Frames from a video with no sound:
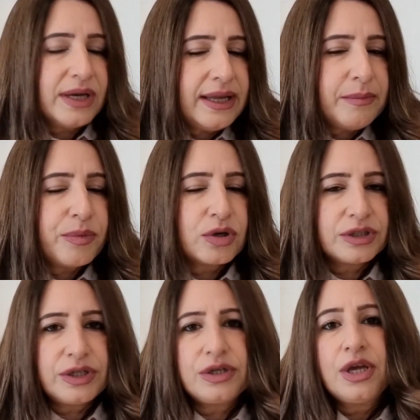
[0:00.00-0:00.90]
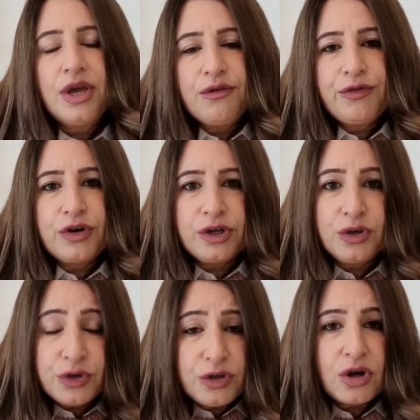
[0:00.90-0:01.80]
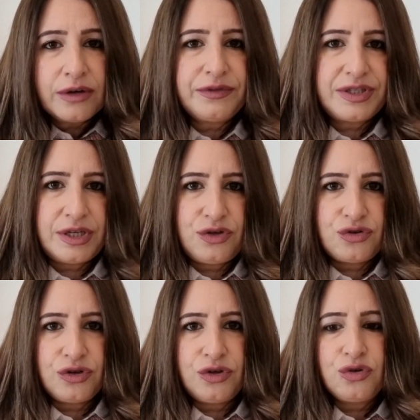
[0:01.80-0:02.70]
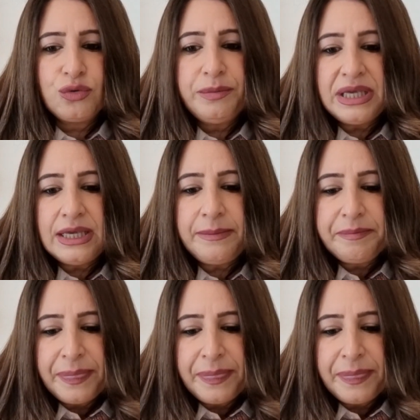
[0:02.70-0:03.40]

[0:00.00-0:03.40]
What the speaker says: really important for a good conversation to be